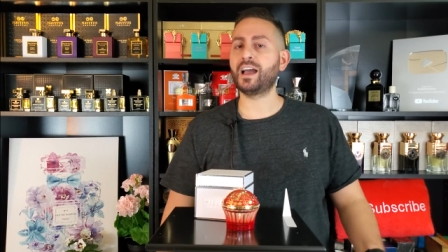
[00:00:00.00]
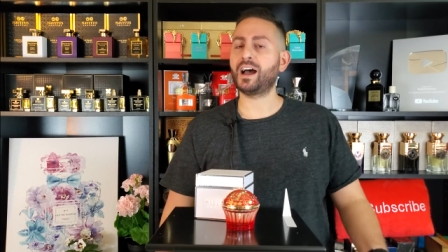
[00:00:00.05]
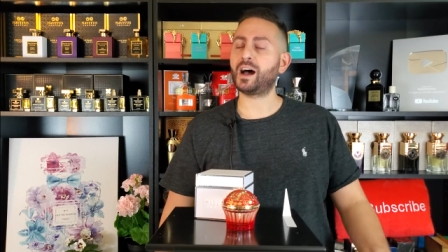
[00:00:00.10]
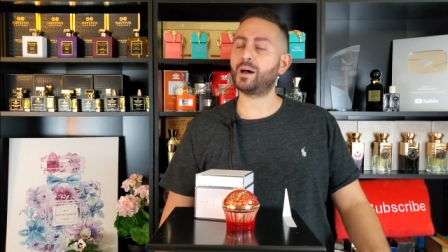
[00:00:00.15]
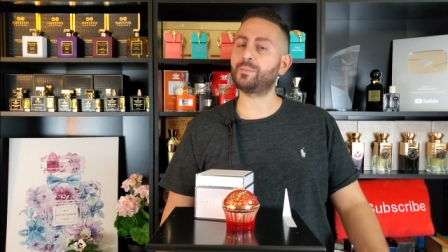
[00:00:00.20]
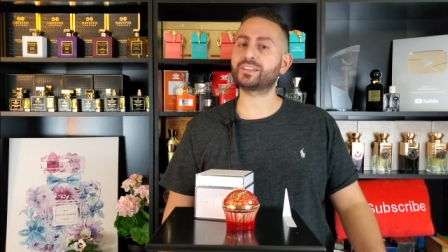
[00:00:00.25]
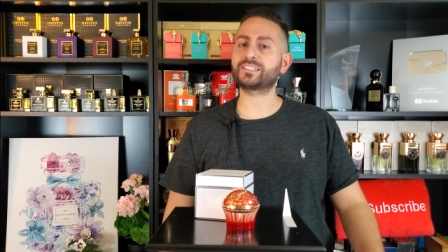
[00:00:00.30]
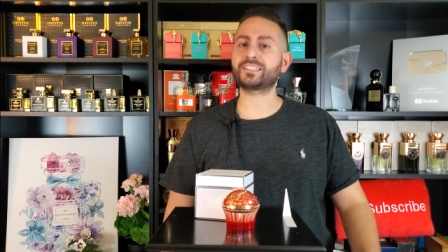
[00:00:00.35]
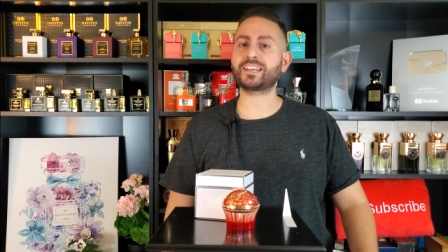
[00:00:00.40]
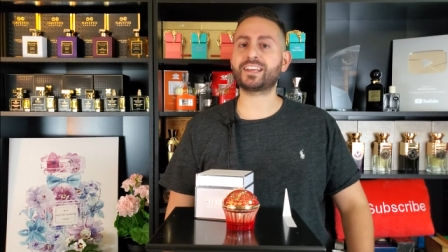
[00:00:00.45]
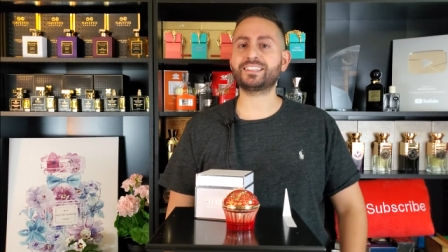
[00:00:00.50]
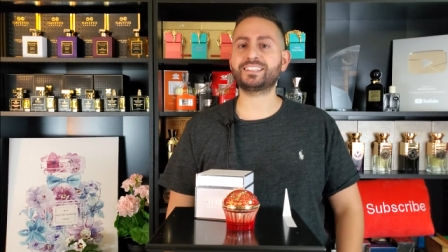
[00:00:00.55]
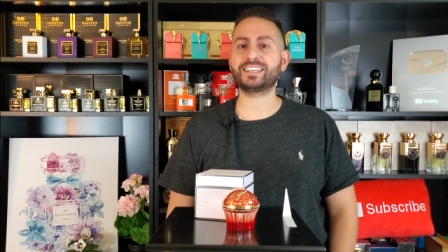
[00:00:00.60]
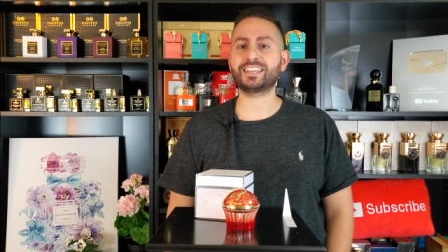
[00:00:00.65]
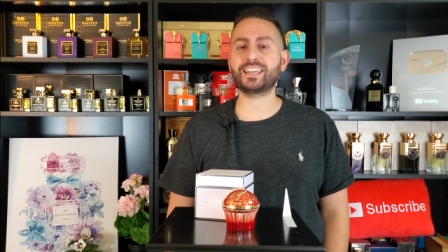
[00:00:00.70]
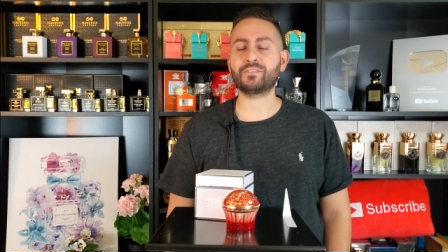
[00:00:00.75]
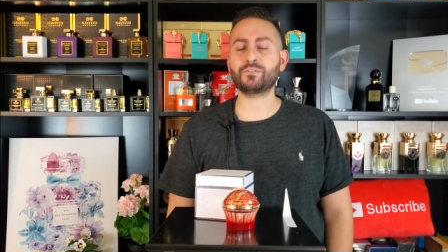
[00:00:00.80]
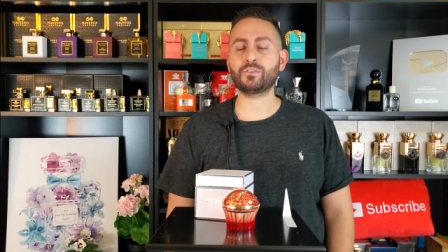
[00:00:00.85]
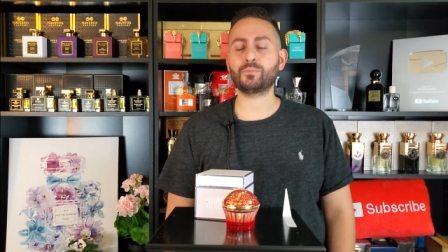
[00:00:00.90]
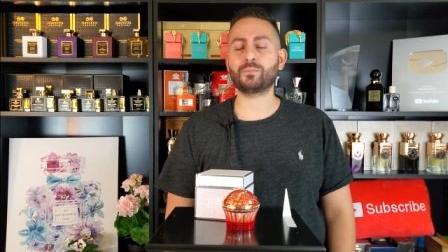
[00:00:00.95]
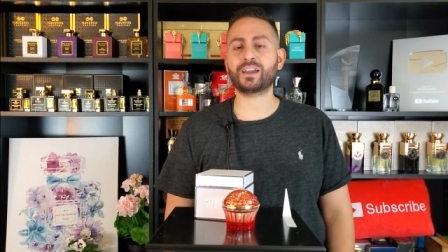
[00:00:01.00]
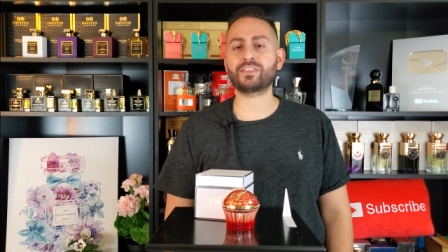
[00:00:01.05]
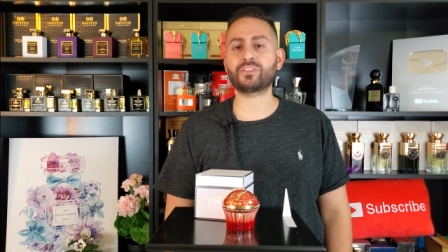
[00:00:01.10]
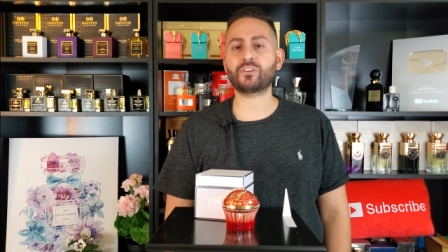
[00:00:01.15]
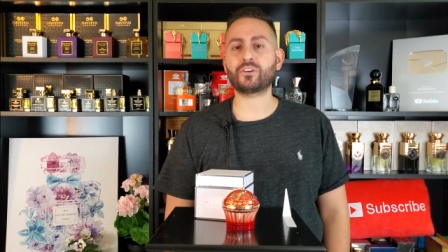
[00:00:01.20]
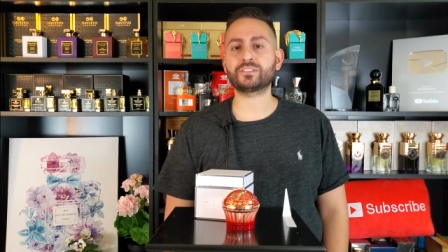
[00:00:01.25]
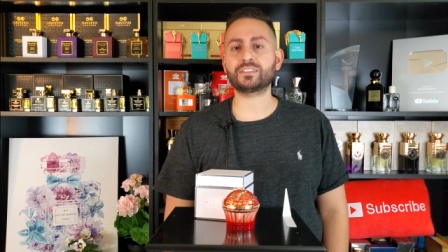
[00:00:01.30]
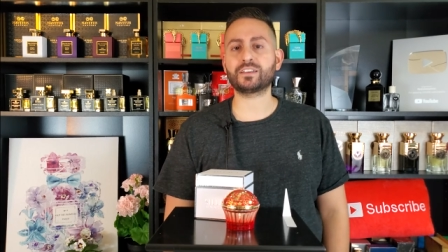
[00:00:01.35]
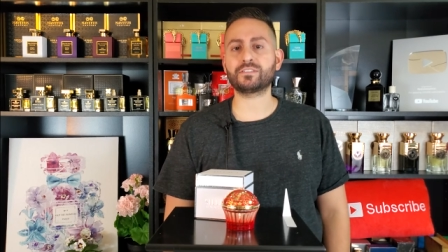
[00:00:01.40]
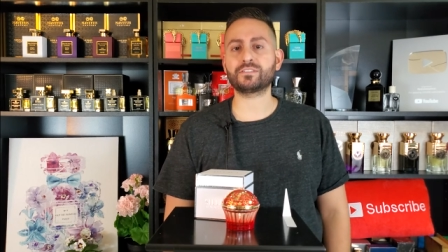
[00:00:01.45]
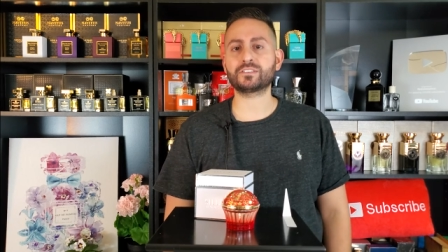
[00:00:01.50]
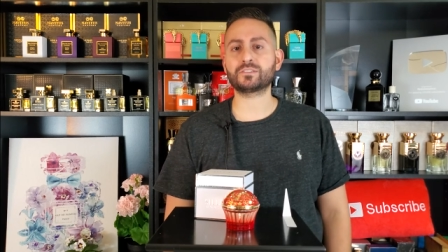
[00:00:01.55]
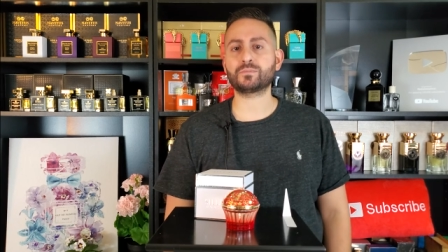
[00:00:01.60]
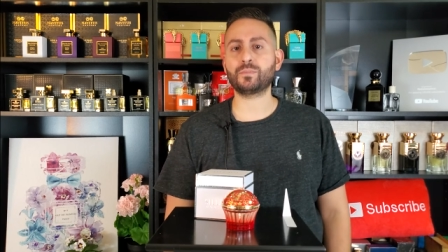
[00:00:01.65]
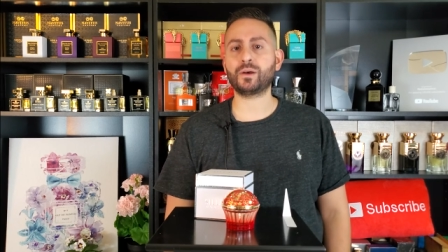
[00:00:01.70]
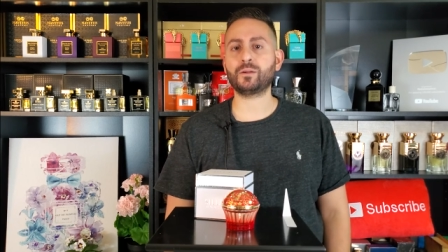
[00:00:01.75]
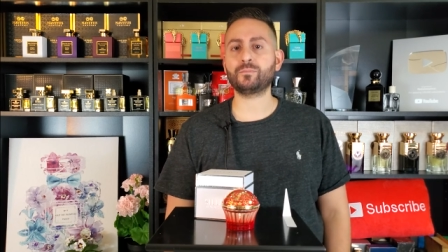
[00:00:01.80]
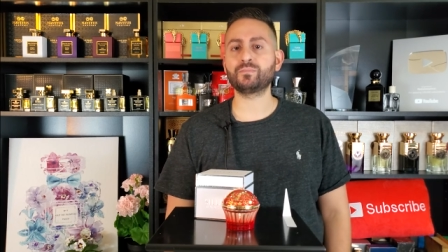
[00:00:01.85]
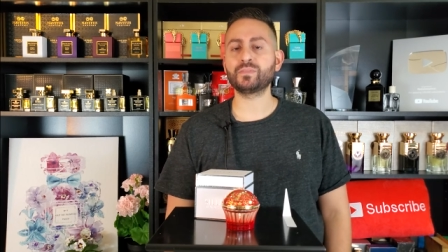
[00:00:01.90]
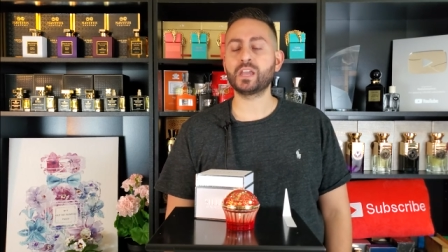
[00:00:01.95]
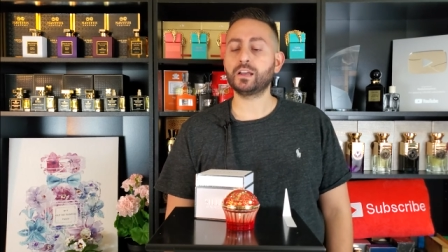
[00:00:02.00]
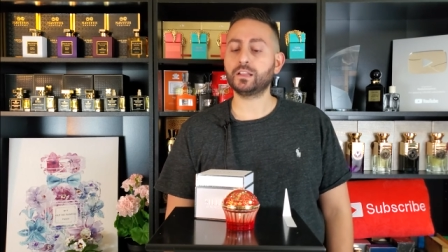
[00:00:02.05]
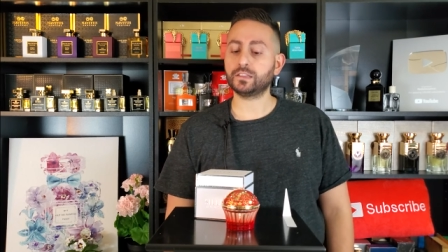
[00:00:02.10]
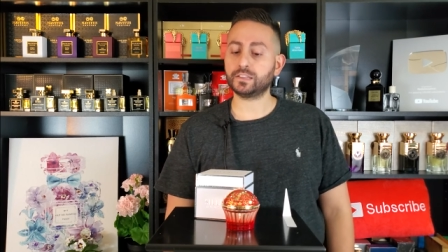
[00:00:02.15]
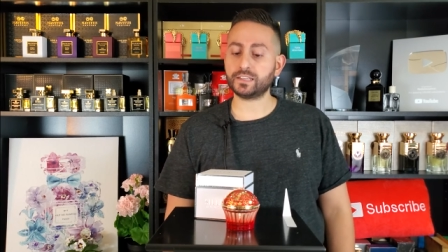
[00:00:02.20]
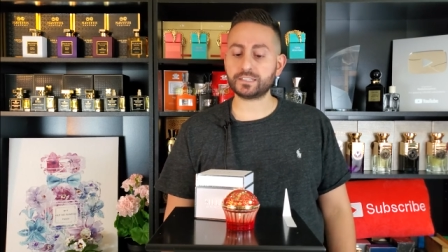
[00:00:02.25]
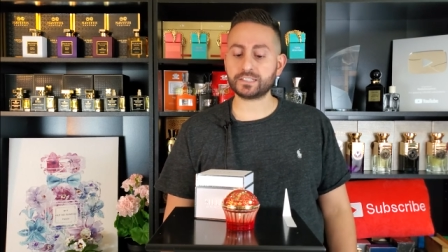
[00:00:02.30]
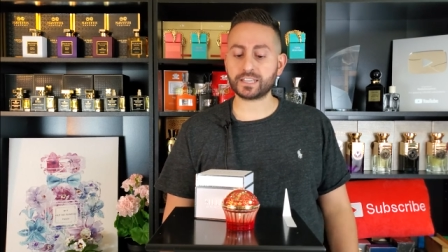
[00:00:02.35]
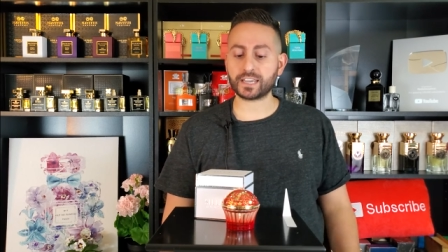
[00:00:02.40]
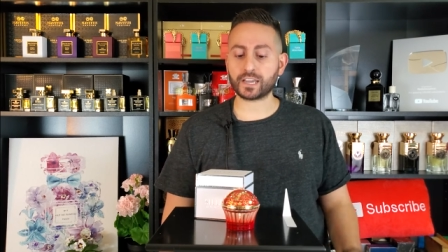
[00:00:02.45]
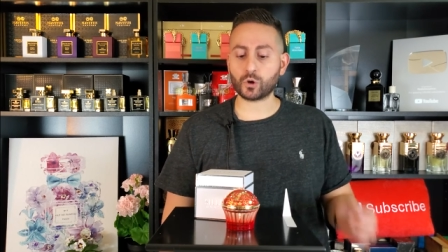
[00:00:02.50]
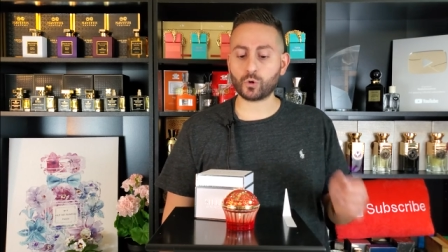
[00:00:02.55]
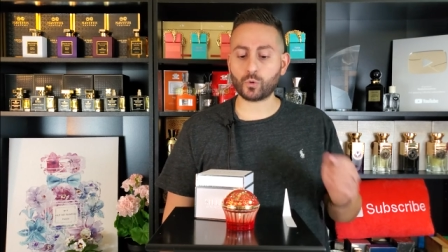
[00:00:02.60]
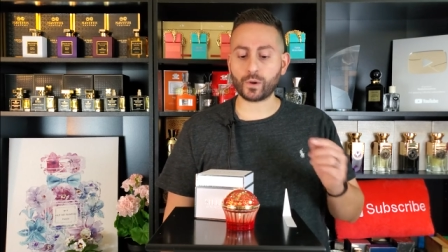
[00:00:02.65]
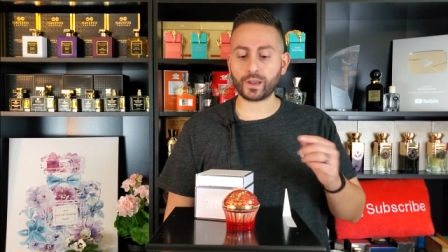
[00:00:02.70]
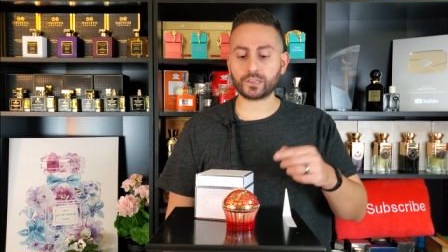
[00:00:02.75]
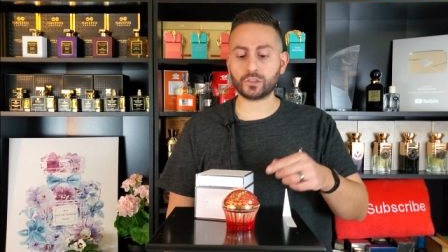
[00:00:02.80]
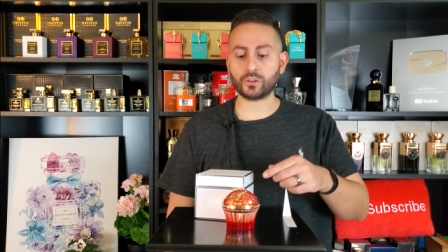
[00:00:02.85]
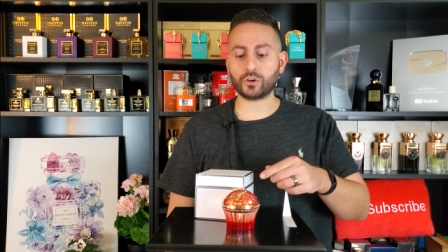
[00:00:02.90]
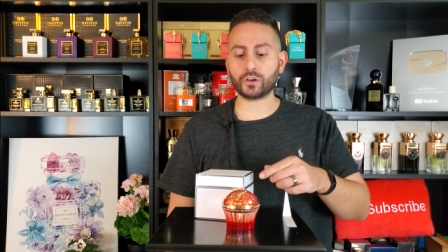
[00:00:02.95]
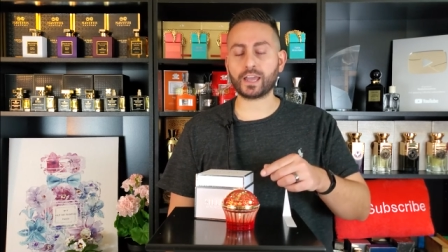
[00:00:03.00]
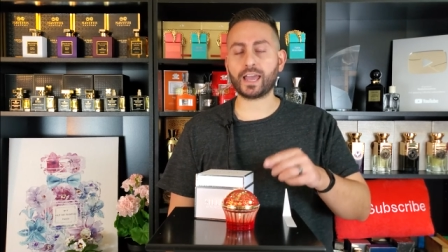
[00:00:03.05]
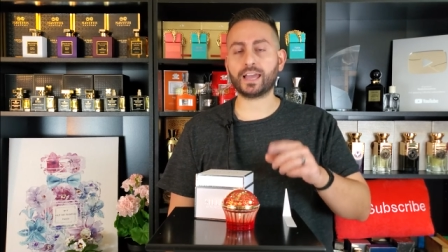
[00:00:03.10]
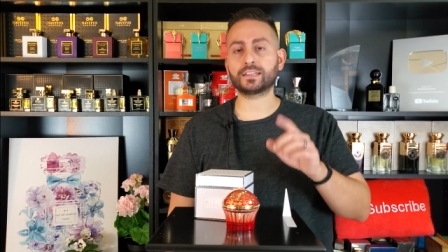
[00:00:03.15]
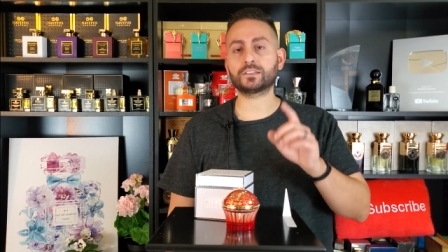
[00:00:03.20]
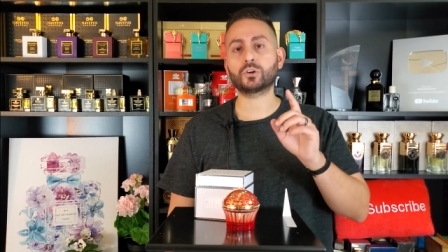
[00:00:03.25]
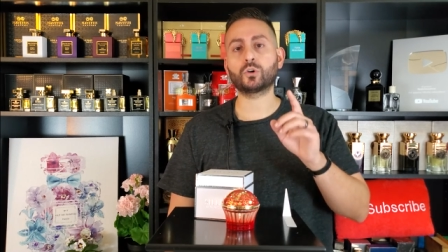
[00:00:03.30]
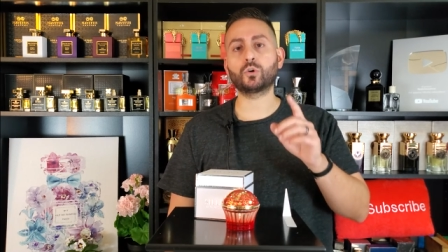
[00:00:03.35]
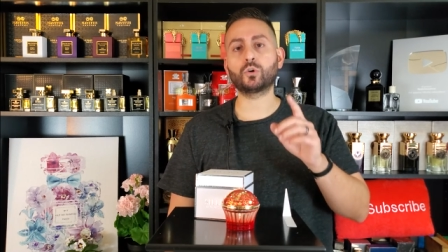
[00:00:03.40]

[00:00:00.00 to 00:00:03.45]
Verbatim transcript: I'm excited to give you my thoughts on the smell. Let's take a quick look at the